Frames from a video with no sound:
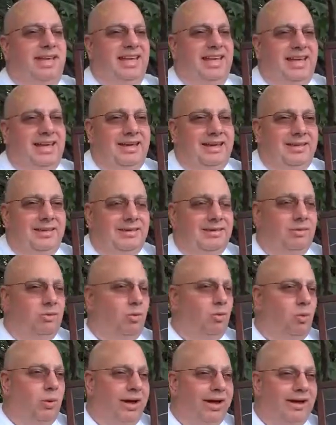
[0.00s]

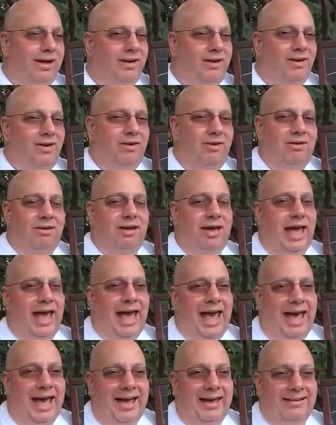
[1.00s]
In, where,
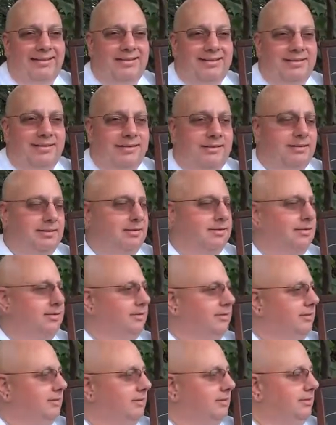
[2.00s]
at.
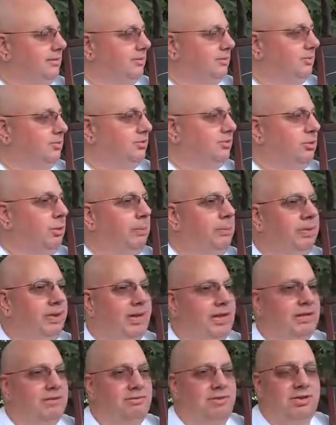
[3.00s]
There is no
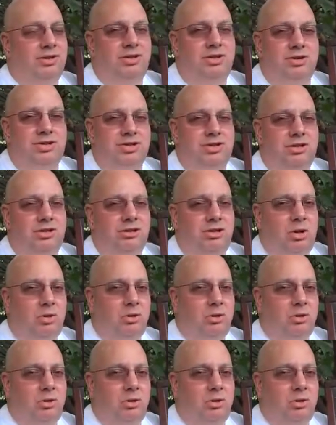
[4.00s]
plane of inertia